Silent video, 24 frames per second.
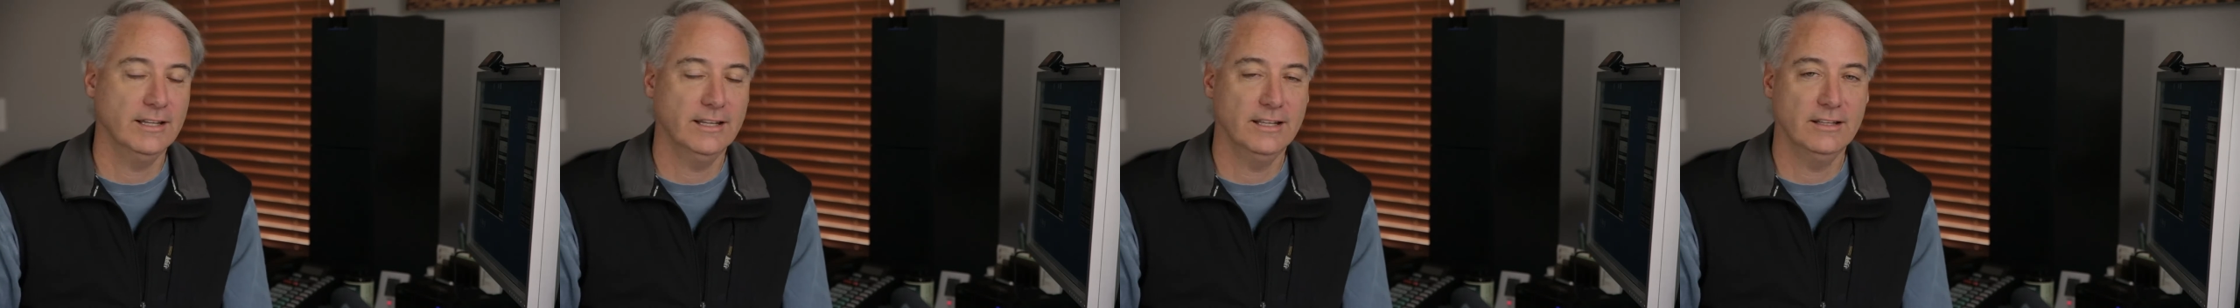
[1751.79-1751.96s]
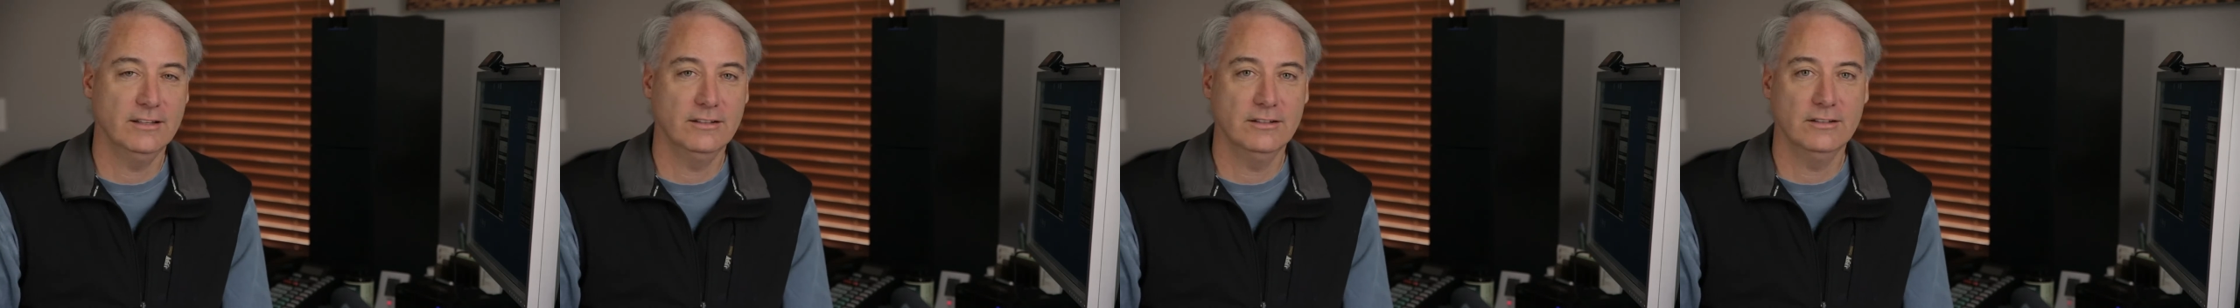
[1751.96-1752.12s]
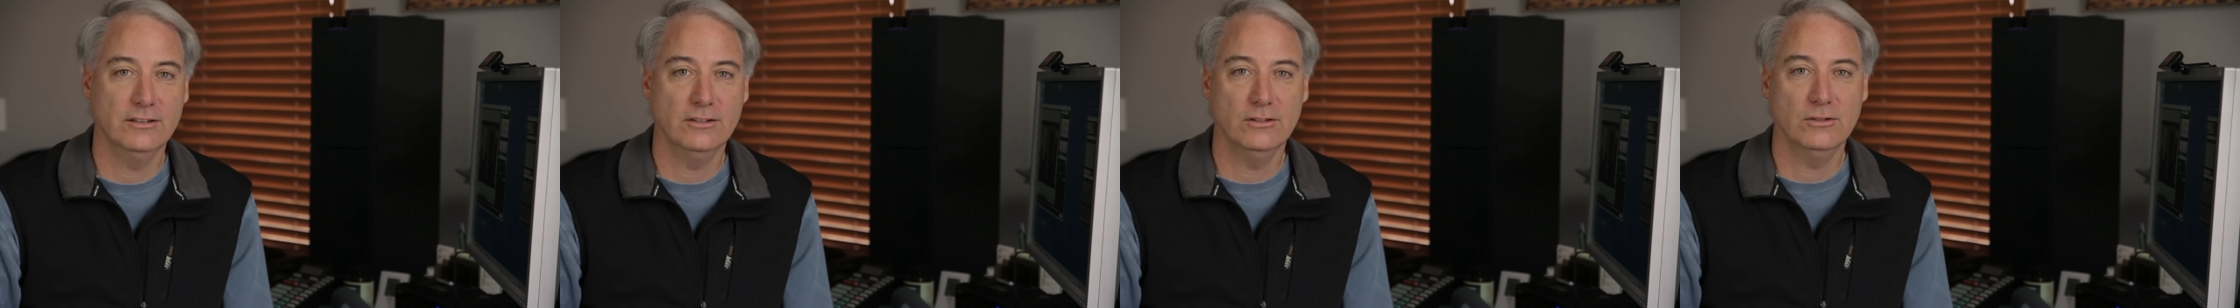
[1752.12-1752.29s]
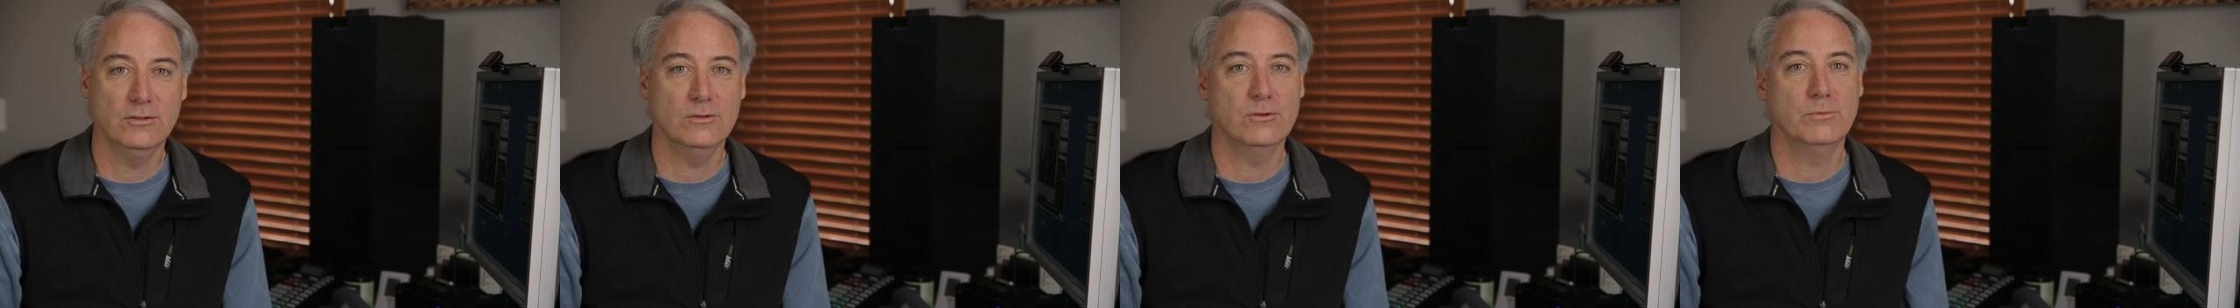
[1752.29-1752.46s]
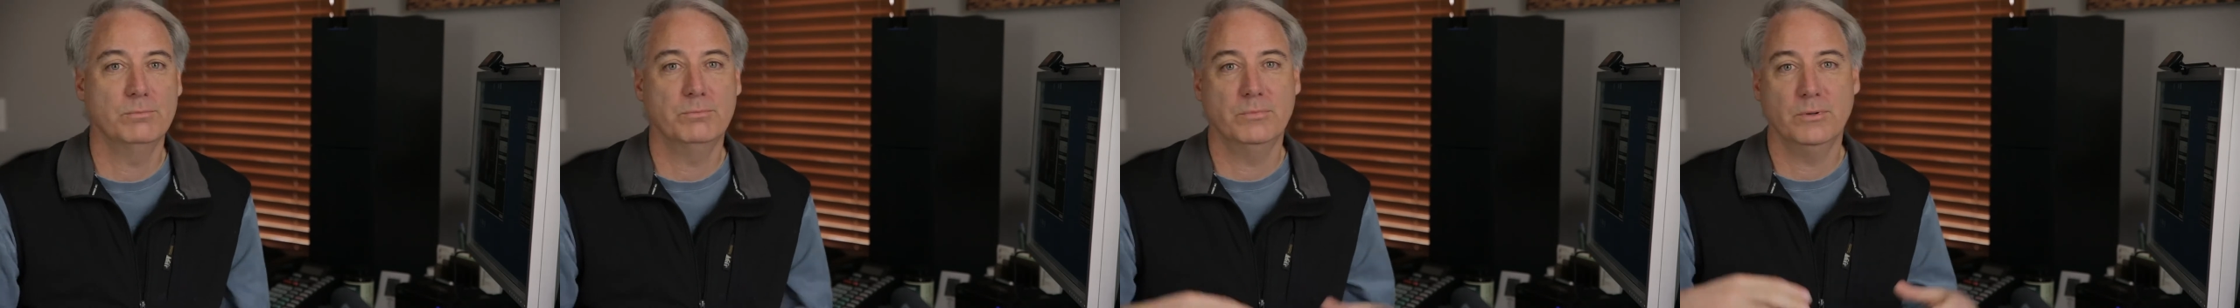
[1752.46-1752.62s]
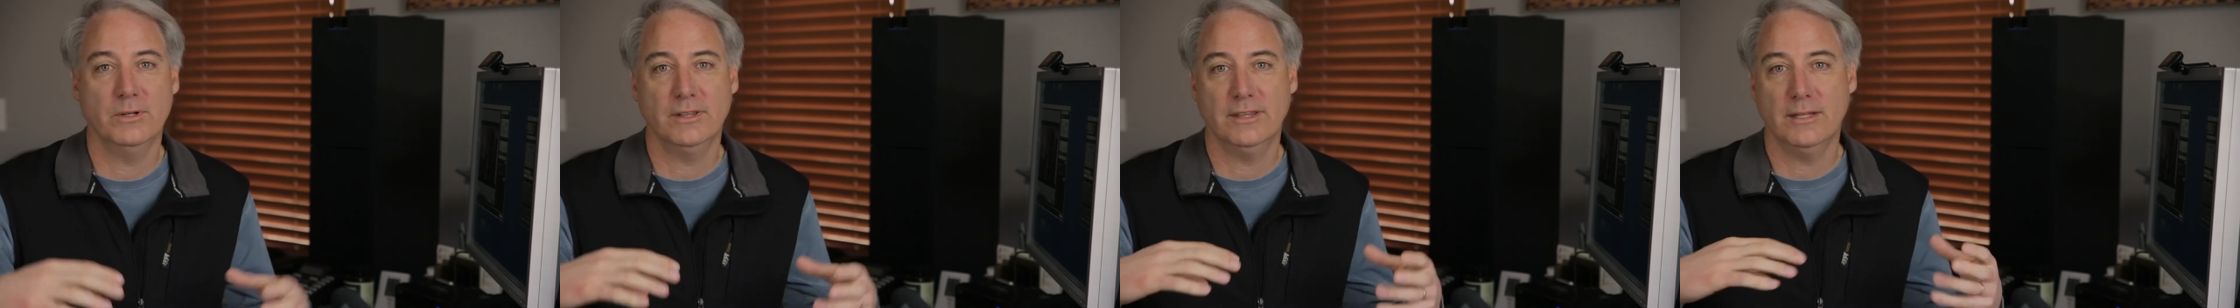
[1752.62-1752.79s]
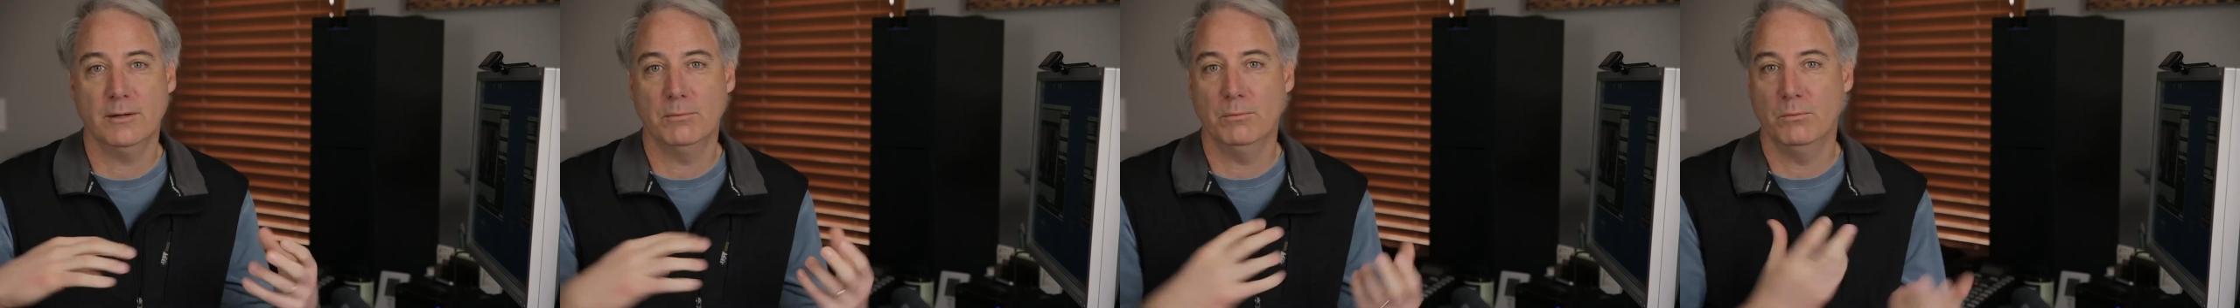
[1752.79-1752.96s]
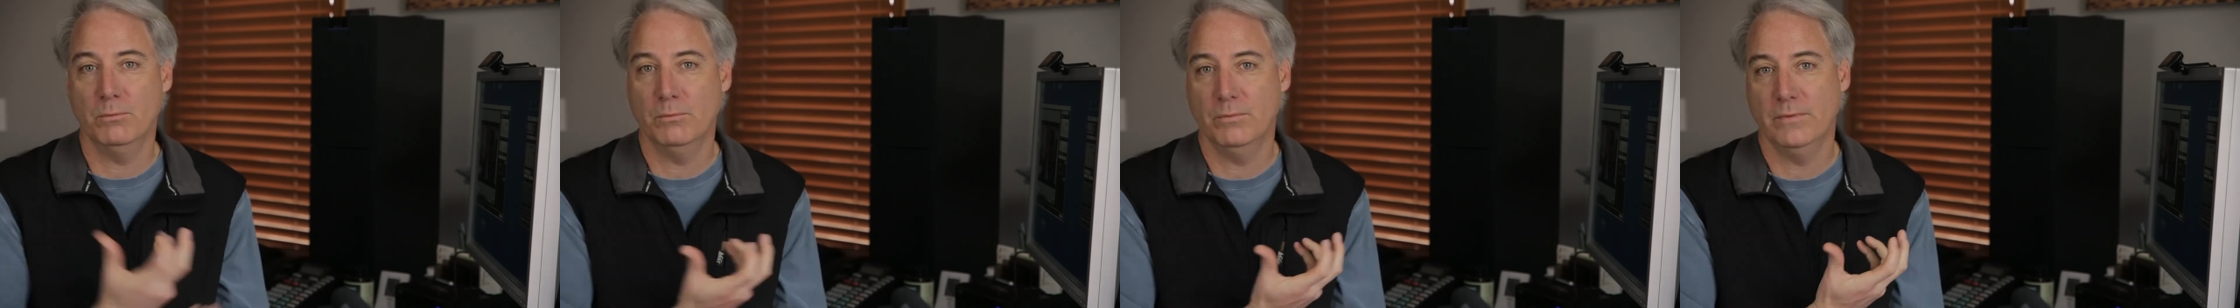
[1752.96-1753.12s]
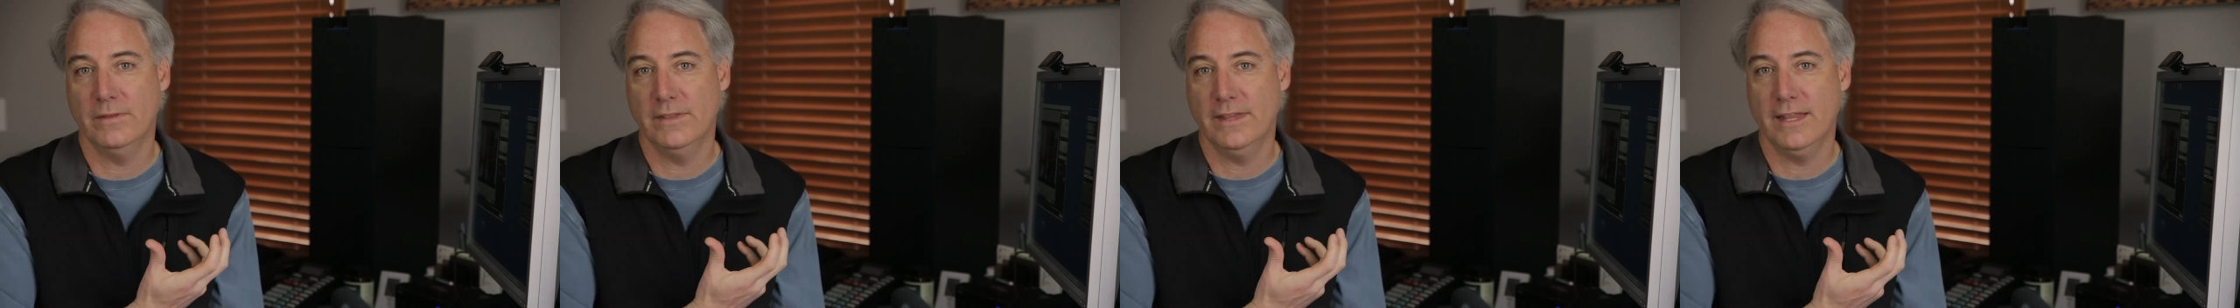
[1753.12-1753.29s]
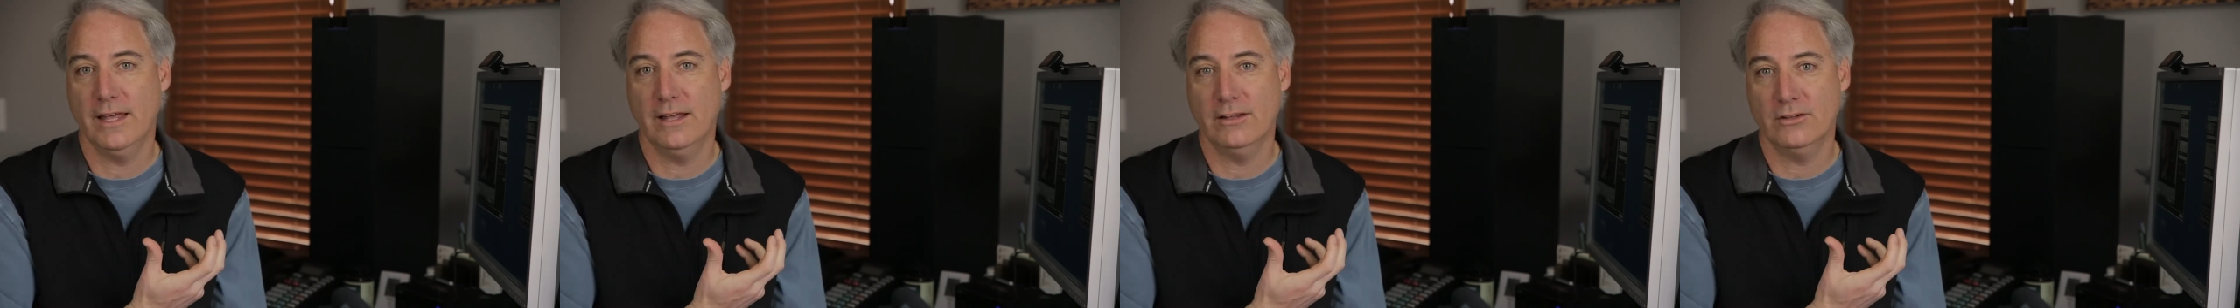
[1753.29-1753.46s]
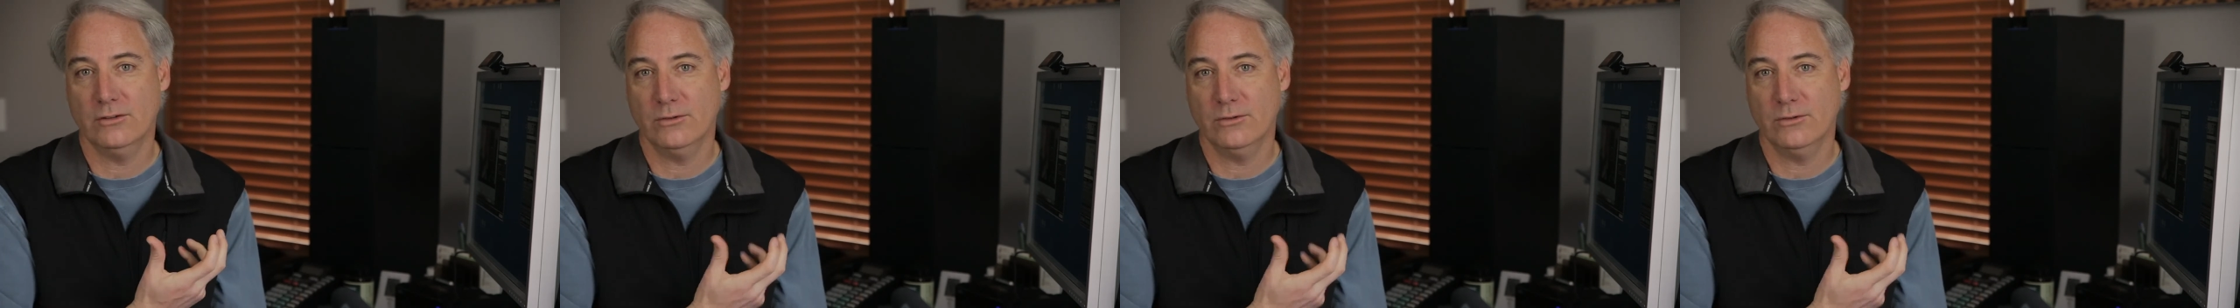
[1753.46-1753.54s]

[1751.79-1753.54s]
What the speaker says: and you put the